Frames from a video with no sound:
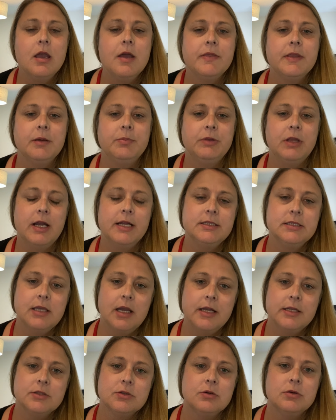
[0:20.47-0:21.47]
The applied
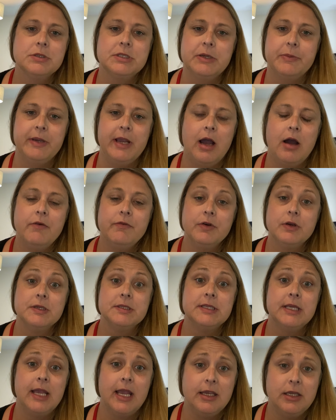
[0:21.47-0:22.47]
science course that we offer
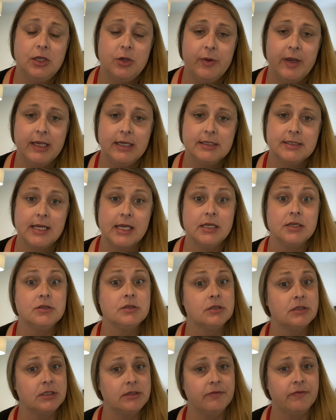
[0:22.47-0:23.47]
is the AQA Extended
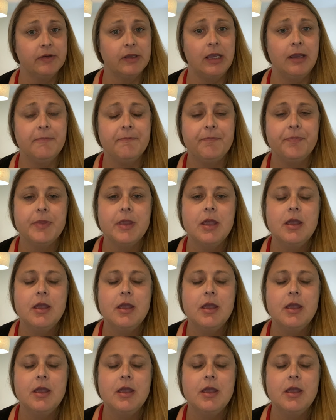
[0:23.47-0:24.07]
Certificate,